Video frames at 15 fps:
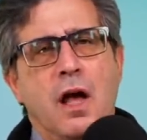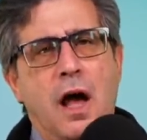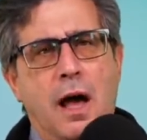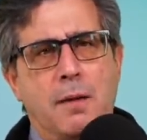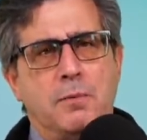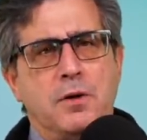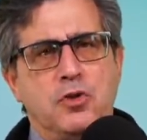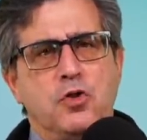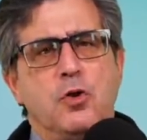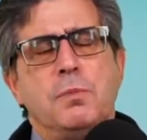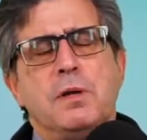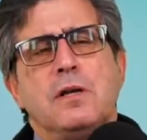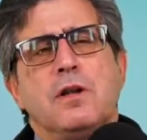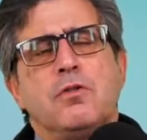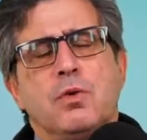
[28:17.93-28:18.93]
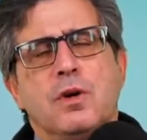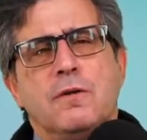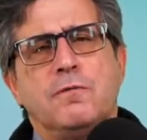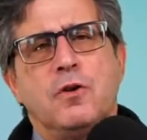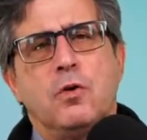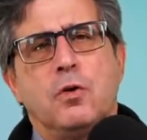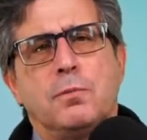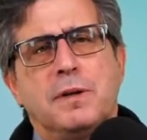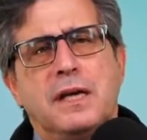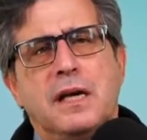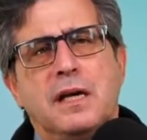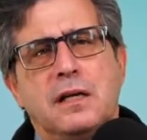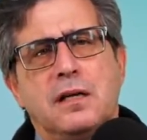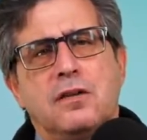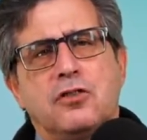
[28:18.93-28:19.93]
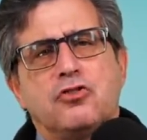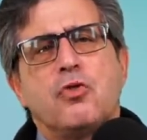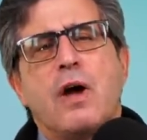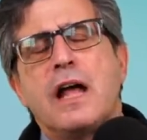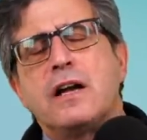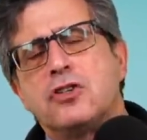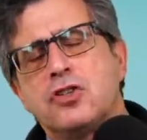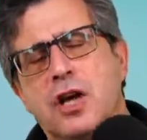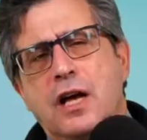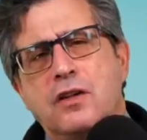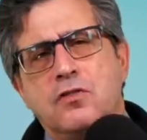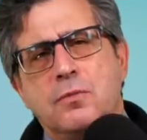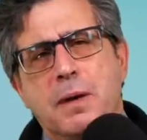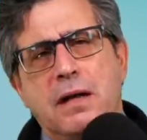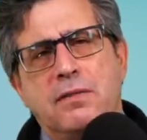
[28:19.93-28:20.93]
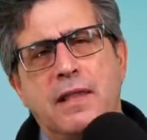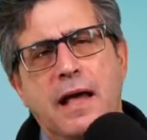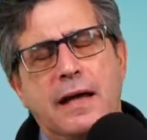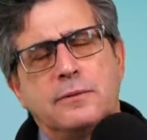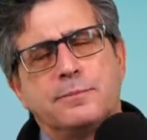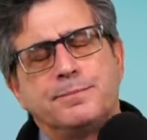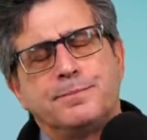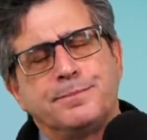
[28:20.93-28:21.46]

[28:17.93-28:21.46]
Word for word: I'm assuming the three of you are beginning to strategize about that.